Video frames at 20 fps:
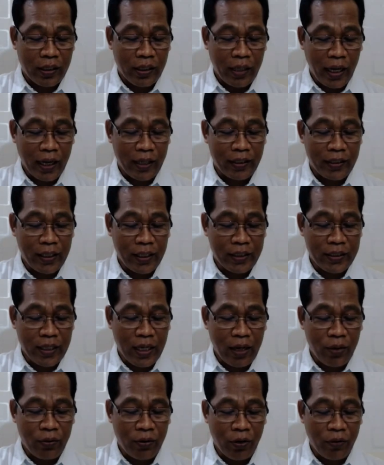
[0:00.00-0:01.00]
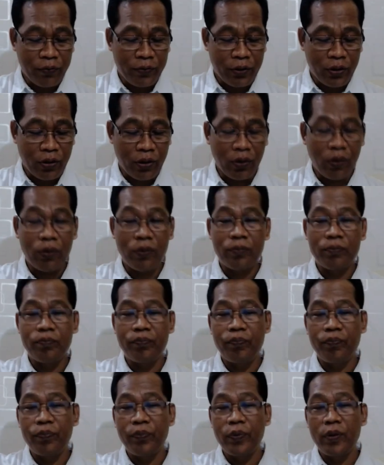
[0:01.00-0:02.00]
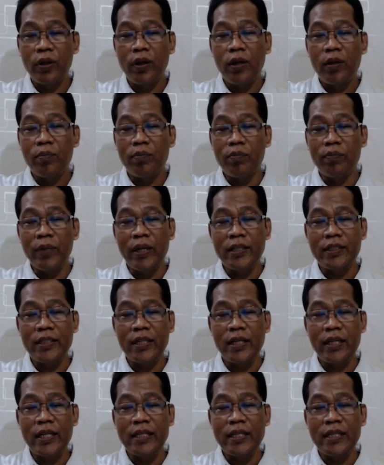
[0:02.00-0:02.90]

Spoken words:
and teach out of your law. Blessed